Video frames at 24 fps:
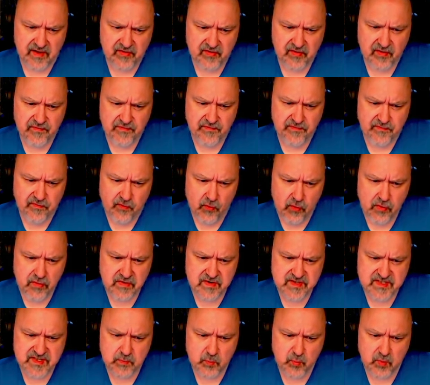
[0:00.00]
So 4
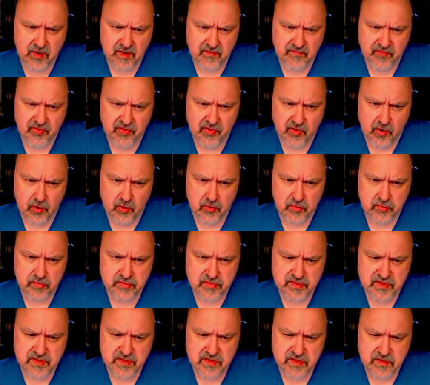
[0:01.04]
is in one of
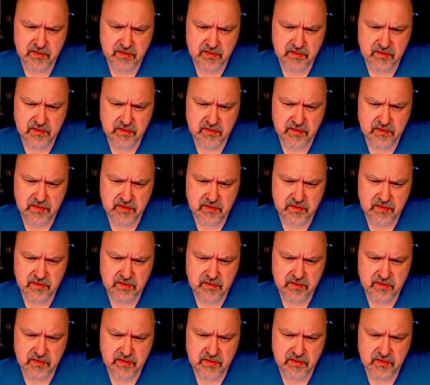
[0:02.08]
those.